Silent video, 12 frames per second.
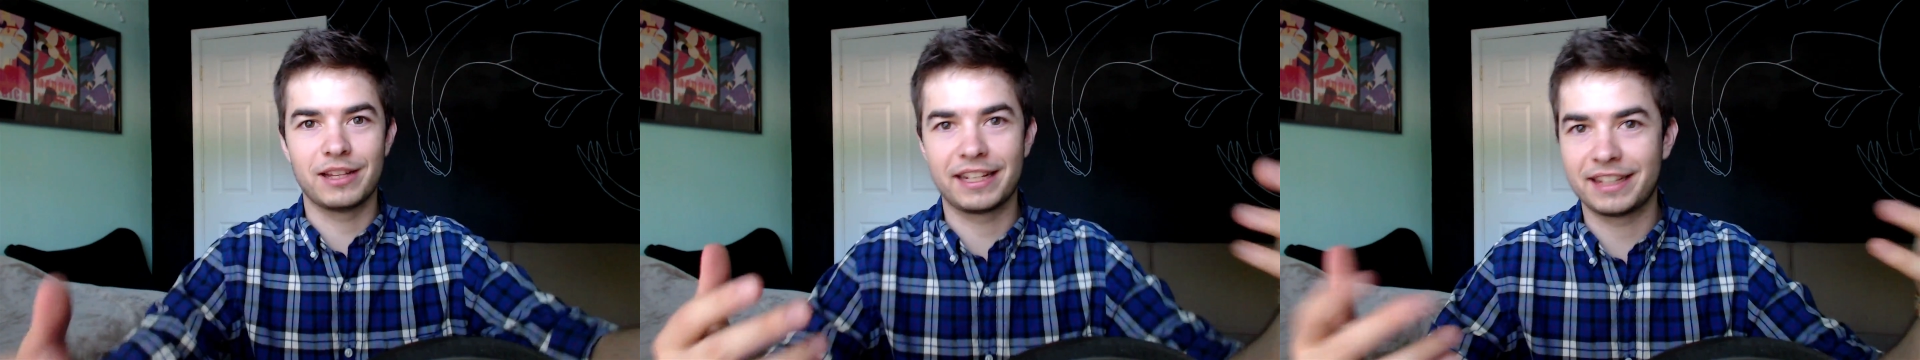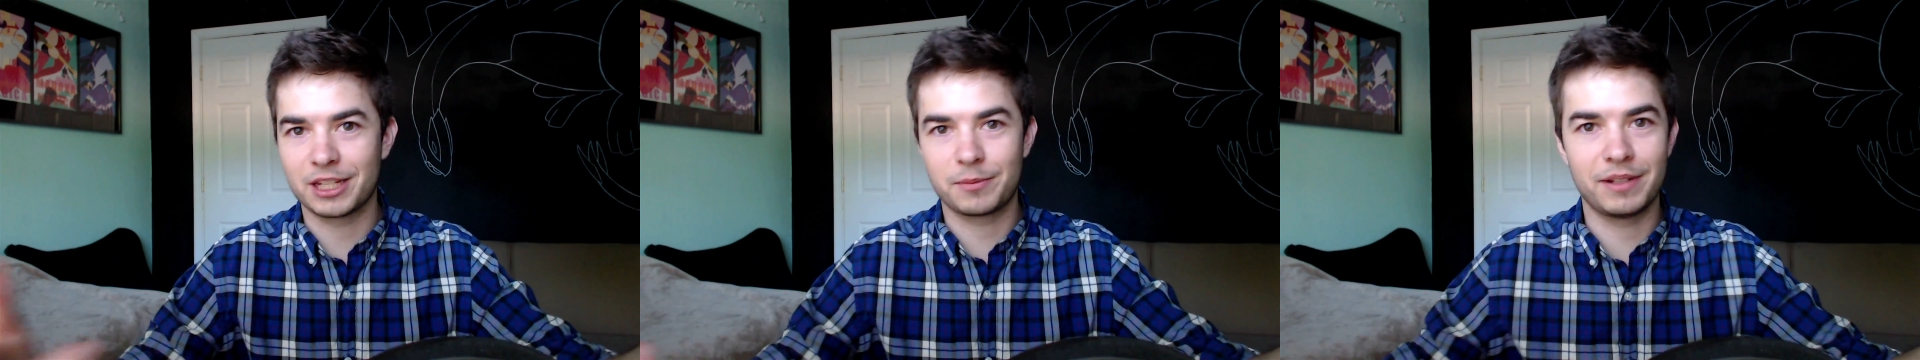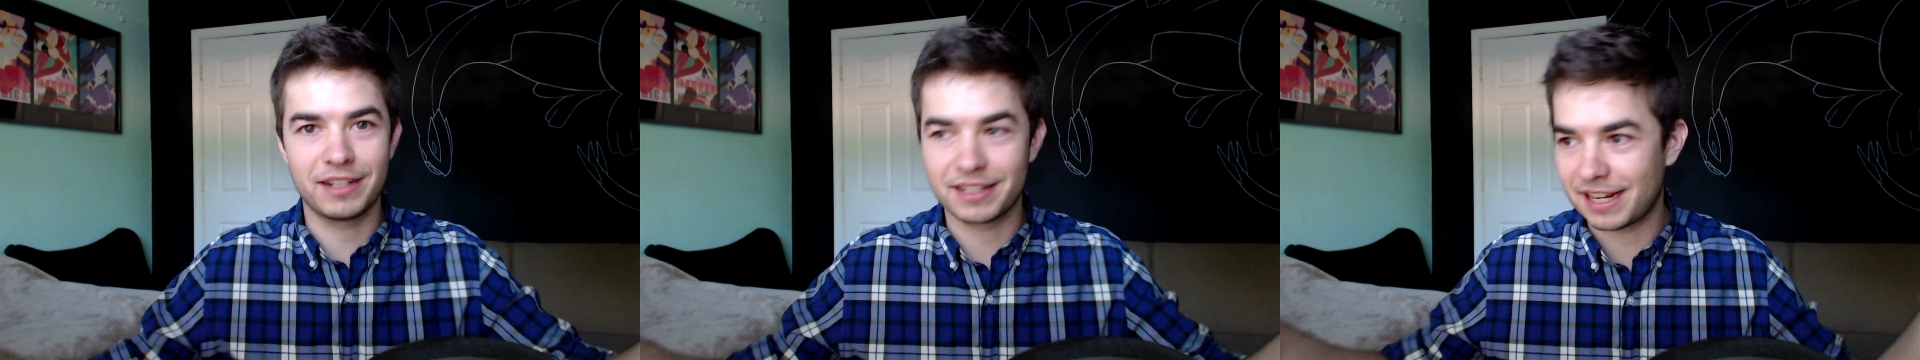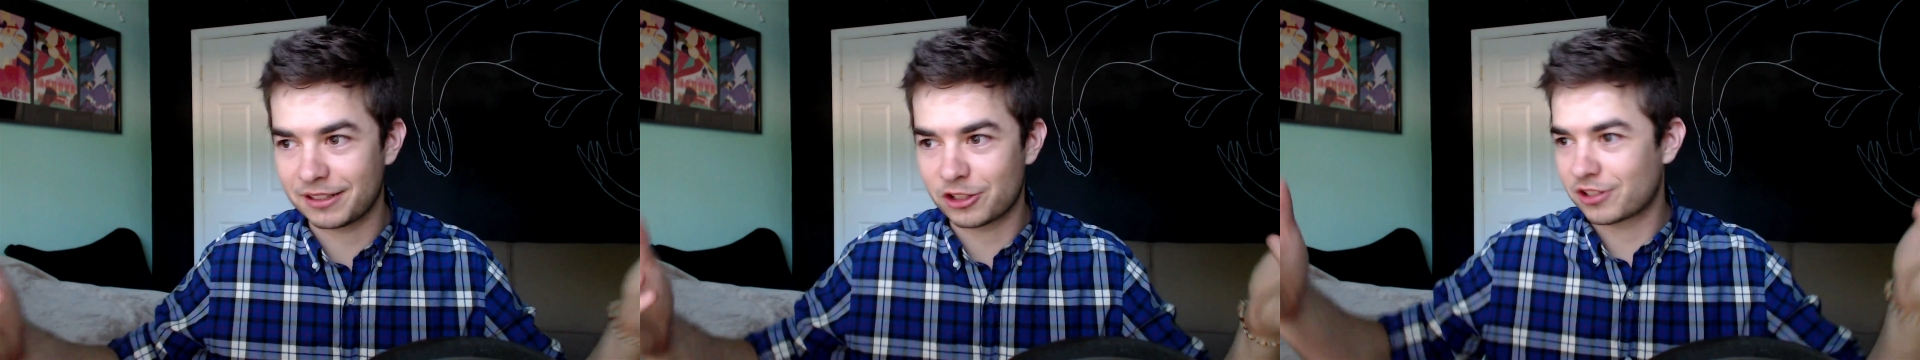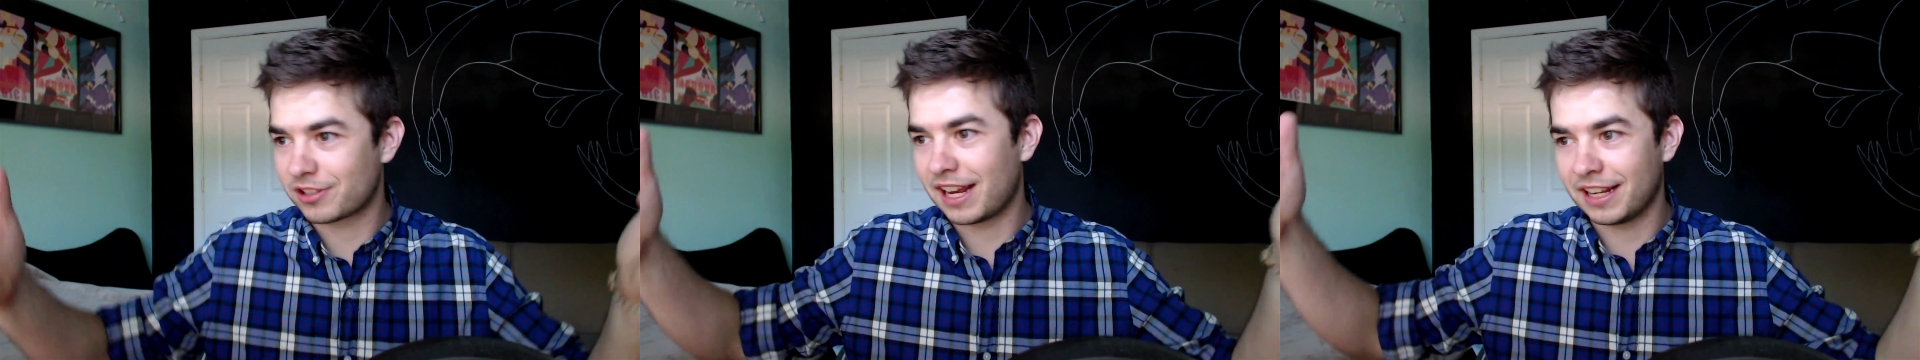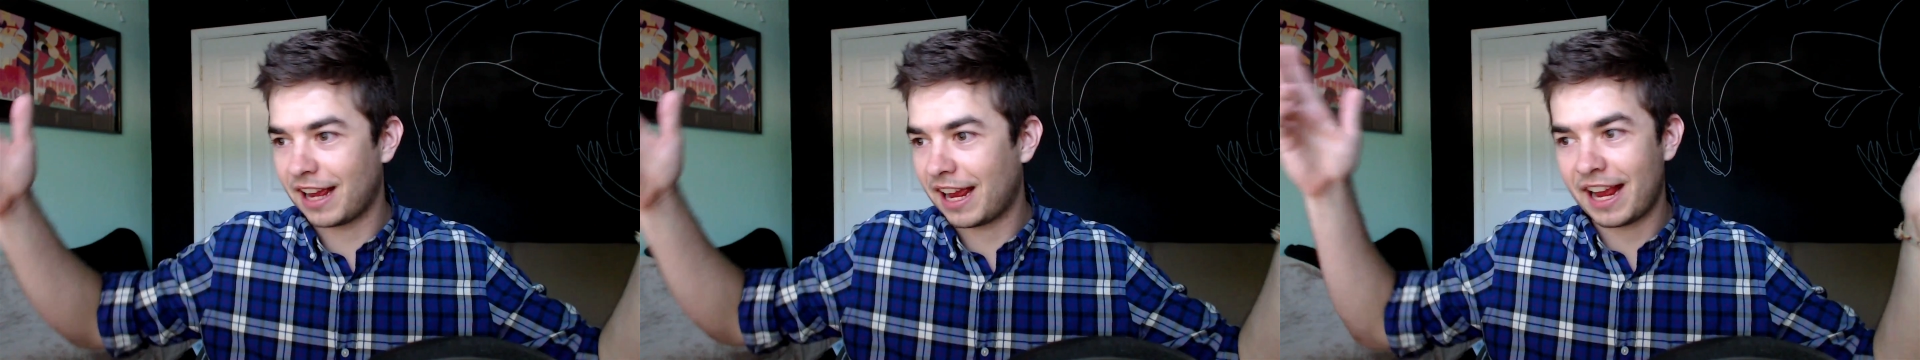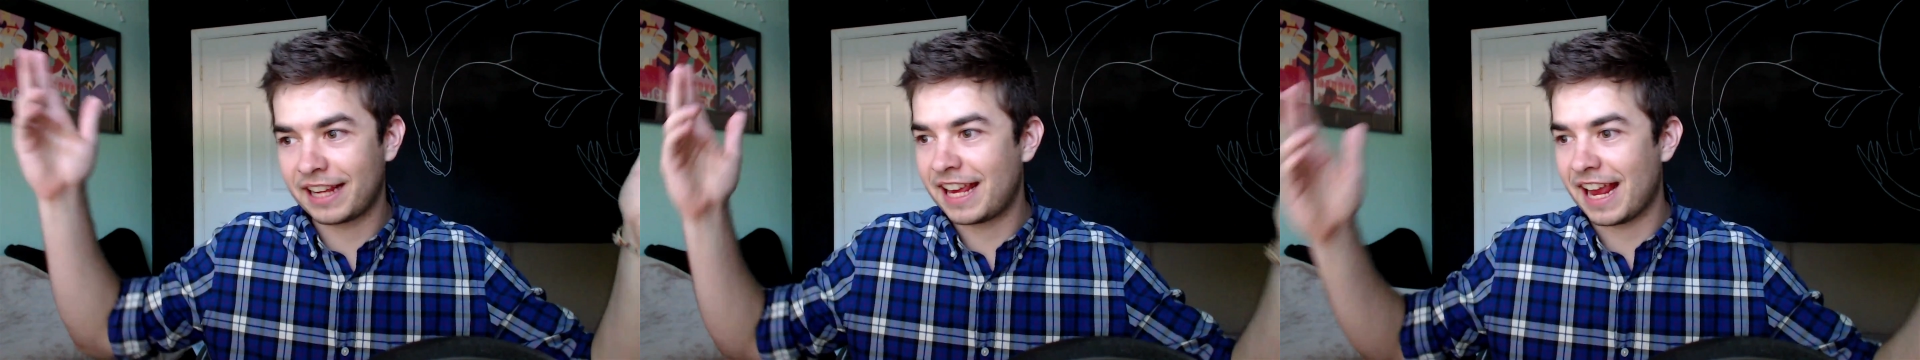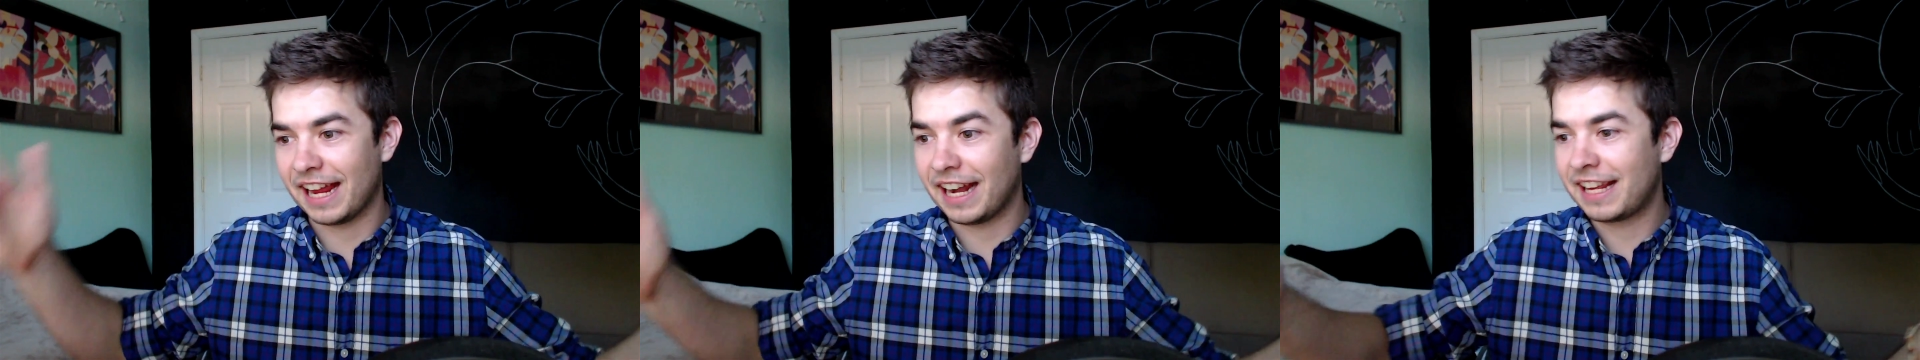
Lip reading: it like this, because I can't.